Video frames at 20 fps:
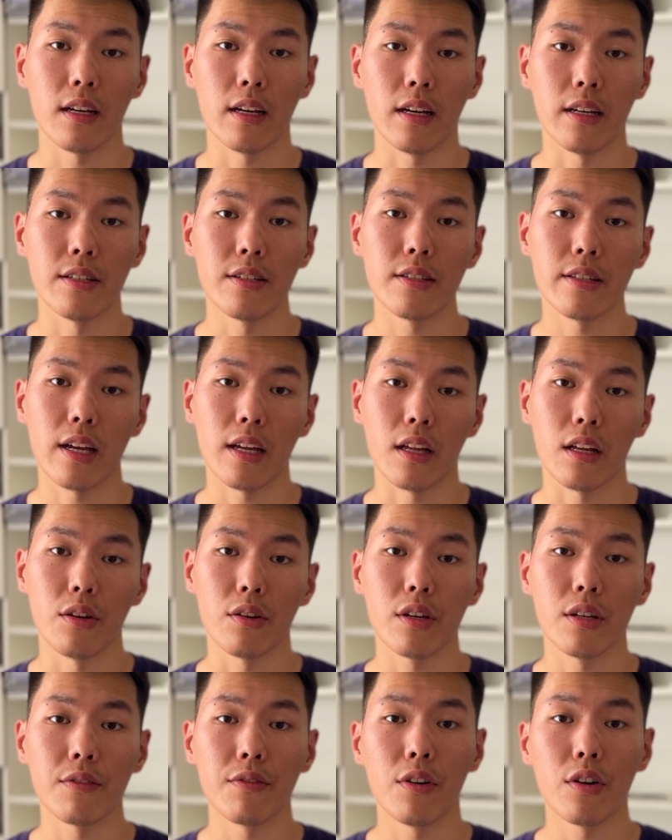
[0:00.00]
Instead, you
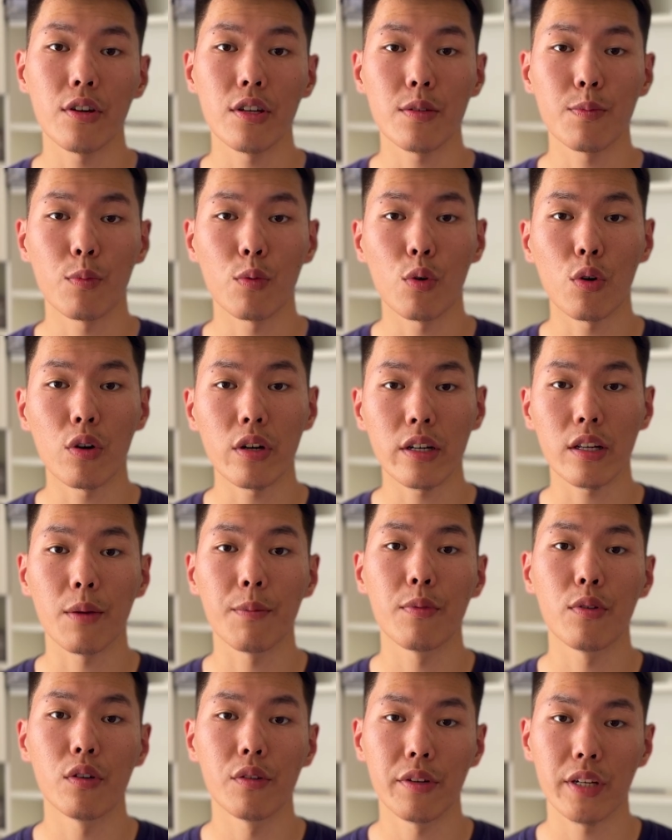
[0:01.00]
can focus more on
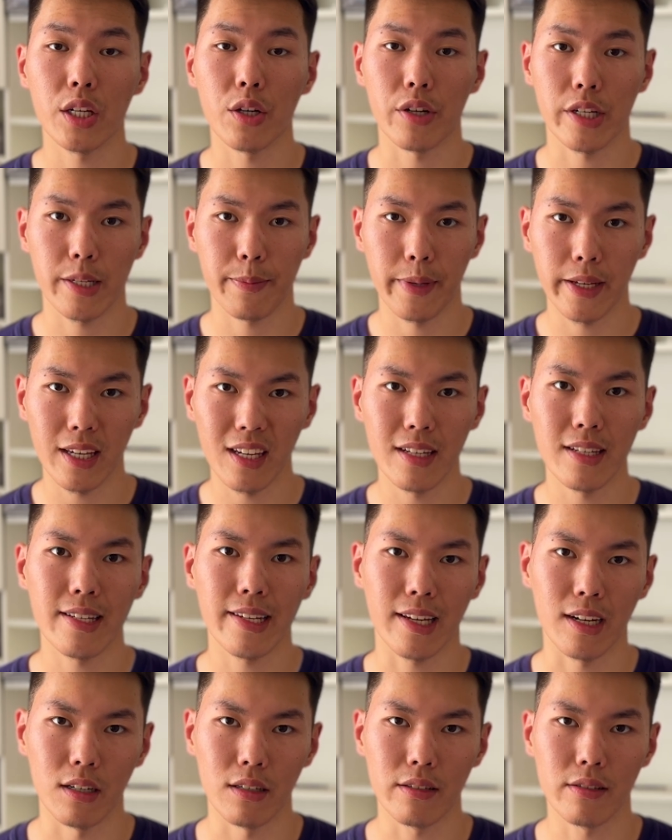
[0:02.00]
improving your speaking
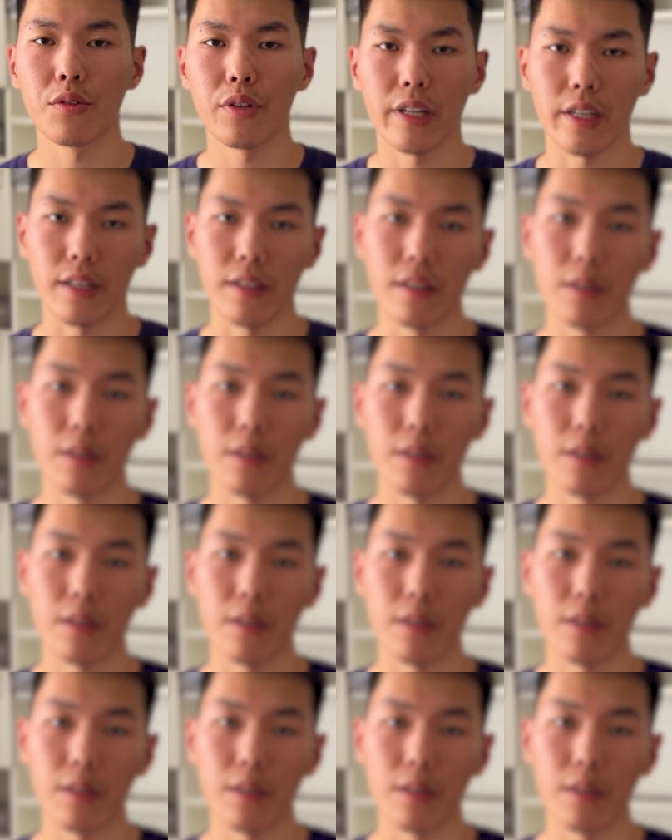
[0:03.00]
skills. 3.